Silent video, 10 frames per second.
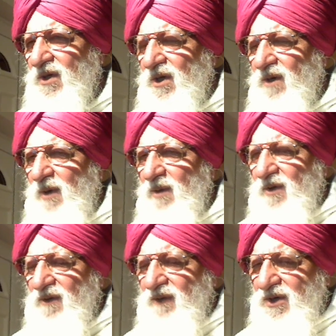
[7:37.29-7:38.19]

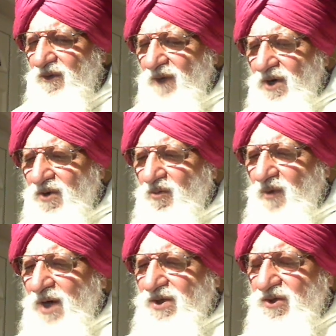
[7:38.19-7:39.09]
Remember when you want to
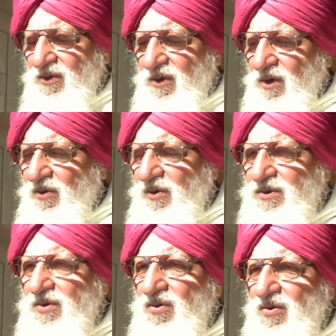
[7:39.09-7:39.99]
wash your
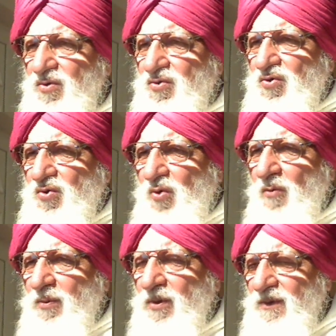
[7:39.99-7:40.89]
clothes, you use
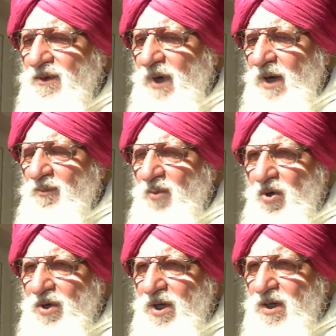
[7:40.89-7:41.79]
soap. Or
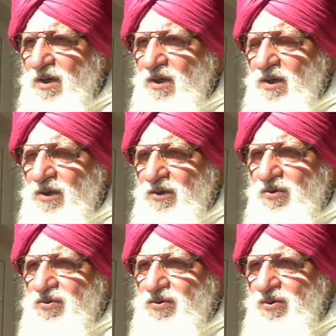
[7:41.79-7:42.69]
body, you
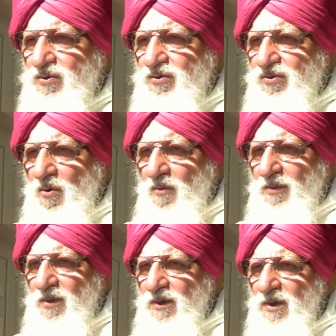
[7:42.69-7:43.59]
use soap.